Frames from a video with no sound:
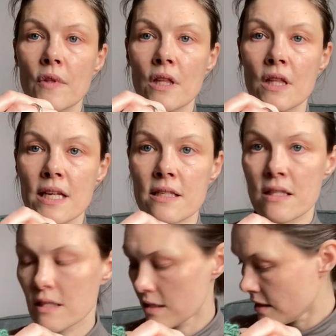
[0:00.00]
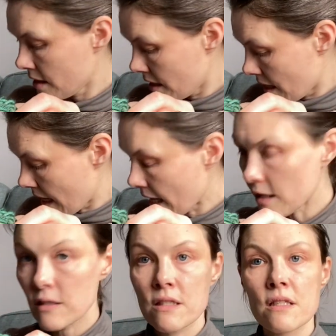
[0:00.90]
this
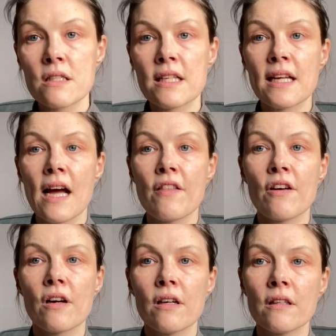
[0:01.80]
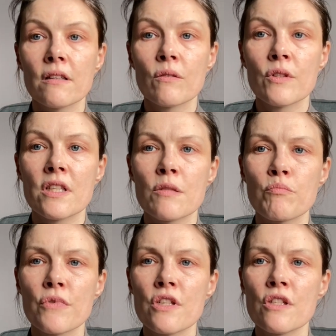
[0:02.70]
held together with this
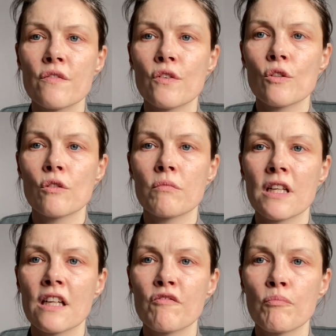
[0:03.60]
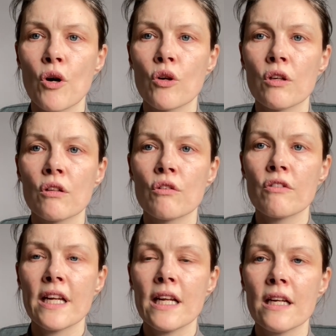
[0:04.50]
beautiful kind of bottle
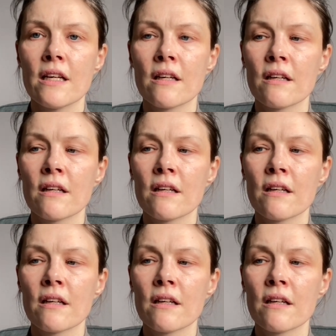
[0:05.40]
green.